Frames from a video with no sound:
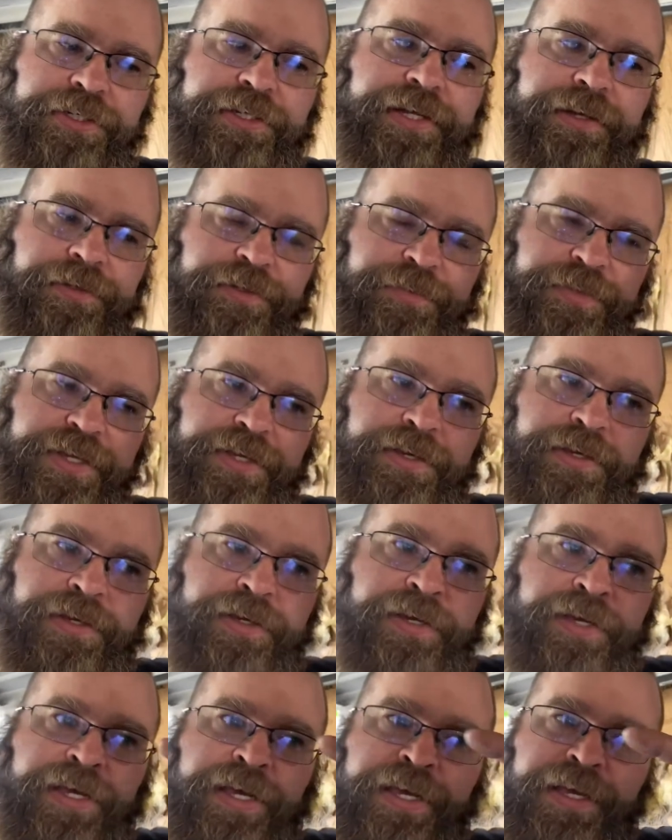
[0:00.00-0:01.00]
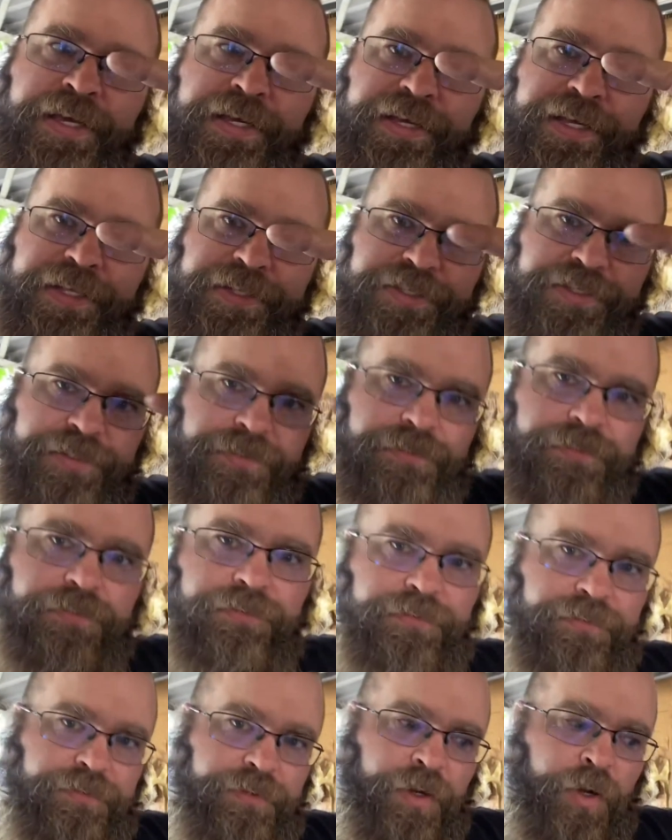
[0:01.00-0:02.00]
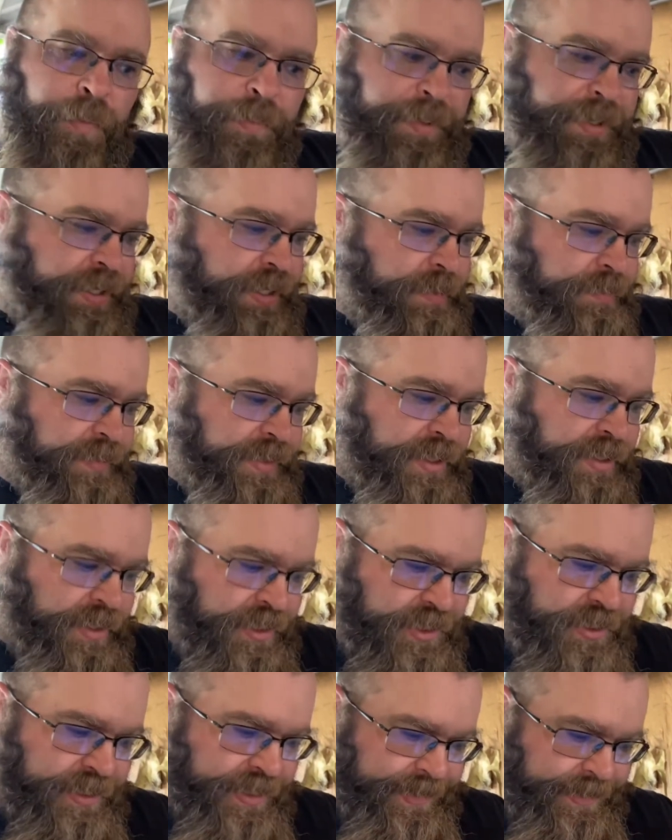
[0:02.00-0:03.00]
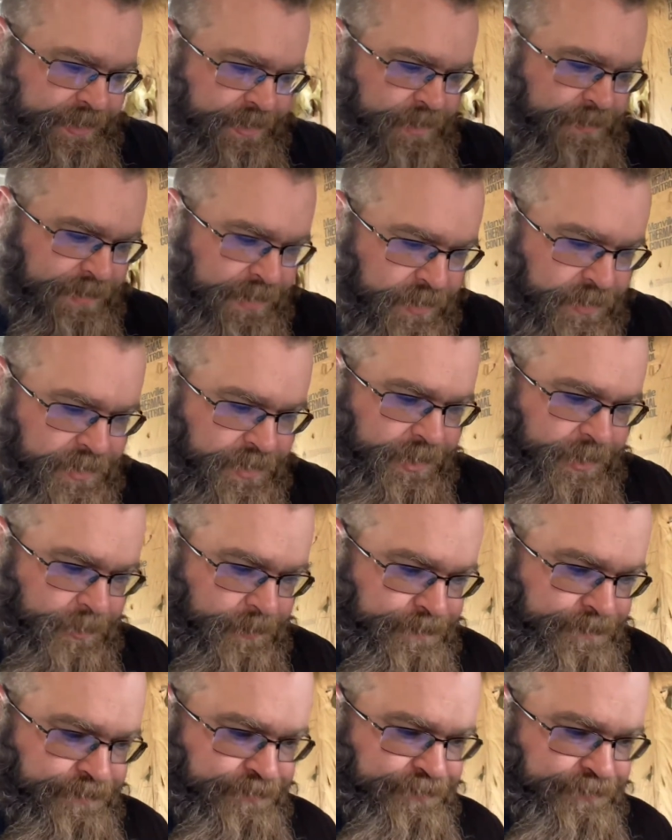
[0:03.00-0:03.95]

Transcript: tells me it's opening up the clutch like it's supposed to,